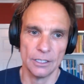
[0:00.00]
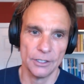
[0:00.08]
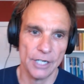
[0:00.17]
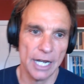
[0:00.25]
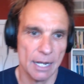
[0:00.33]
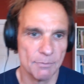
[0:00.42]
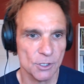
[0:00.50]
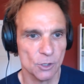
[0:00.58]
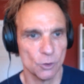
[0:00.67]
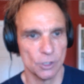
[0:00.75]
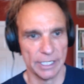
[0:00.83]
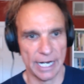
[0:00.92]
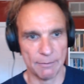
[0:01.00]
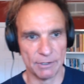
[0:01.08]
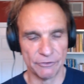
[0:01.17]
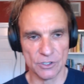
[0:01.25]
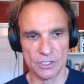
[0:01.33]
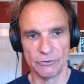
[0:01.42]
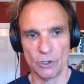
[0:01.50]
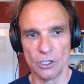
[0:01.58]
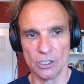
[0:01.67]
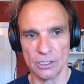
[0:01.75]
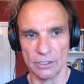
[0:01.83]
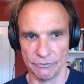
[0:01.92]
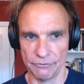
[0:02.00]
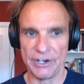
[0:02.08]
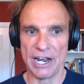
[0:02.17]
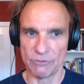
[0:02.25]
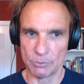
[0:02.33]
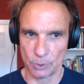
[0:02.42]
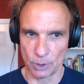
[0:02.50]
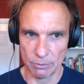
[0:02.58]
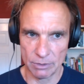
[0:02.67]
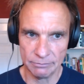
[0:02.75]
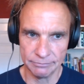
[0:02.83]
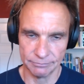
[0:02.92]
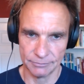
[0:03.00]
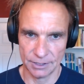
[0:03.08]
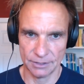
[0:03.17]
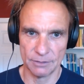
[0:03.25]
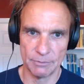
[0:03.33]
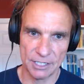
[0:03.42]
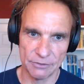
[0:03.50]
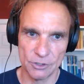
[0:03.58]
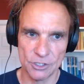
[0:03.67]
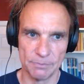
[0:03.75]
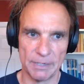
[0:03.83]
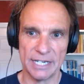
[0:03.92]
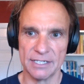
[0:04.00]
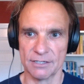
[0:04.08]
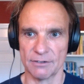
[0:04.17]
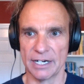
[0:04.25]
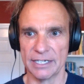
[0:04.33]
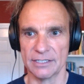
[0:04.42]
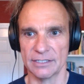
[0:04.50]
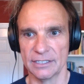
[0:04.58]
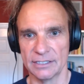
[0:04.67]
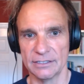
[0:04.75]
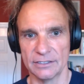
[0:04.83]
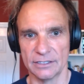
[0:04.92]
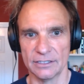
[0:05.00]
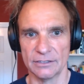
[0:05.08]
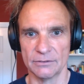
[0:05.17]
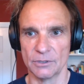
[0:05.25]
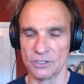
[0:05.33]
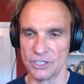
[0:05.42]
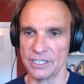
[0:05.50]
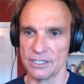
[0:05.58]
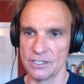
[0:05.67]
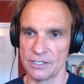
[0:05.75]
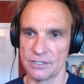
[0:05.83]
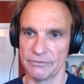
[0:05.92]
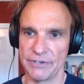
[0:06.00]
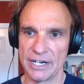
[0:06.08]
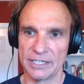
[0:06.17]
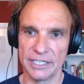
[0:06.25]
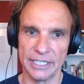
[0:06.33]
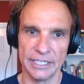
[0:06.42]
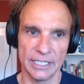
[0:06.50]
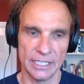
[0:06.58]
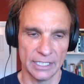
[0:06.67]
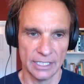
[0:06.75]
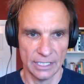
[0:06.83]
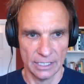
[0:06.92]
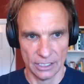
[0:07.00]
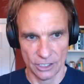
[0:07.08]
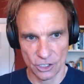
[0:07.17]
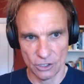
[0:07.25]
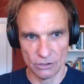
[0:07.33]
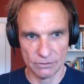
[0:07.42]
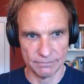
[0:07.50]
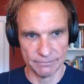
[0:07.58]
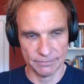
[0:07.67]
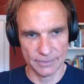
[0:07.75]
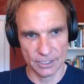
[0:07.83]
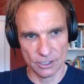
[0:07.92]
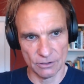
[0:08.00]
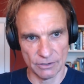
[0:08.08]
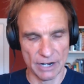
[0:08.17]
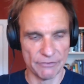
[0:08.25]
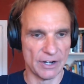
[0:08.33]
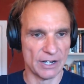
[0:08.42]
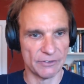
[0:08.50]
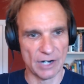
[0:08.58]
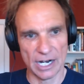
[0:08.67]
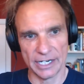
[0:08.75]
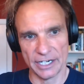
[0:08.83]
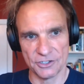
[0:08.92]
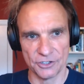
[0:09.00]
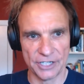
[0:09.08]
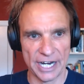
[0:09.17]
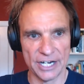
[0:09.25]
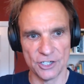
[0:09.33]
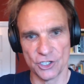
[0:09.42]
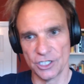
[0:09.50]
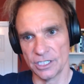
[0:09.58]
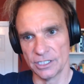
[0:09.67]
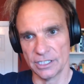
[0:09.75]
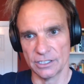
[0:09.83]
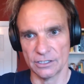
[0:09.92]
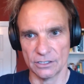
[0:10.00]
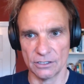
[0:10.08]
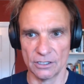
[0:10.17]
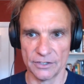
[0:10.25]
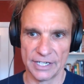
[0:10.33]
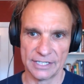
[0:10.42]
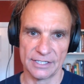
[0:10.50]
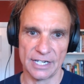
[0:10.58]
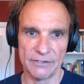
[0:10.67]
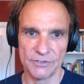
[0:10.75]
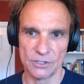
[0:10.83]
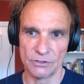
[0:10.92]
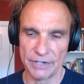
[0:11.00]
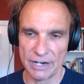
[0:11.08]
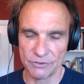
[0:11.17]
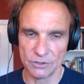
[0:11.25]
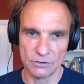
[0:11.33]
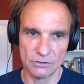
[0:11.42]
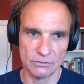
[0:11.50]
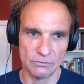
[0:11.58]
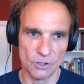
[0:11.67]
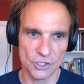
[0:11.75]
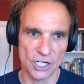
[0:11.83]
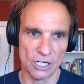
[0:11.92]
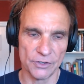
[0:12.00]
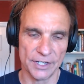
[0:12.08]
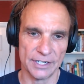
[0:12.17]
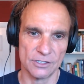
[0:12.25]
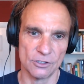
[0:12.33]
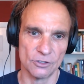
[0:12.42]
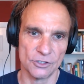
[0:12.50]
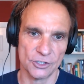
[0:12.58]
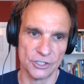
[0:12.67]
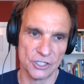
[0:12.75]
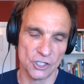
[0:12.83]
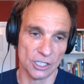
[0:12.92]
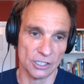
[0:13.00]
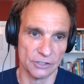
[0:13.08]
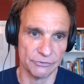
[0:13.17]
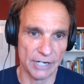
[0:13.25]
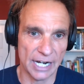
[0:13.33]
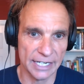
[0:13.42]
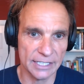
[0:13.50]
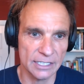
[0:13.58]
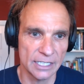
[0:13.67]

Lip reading: Yeah, absolutely. I mean, first of all, we have a problem in the metaverse space, right? And the blockchain is very, we have had a high education and all that stuff. So we have to watch out that there's not a digital divide.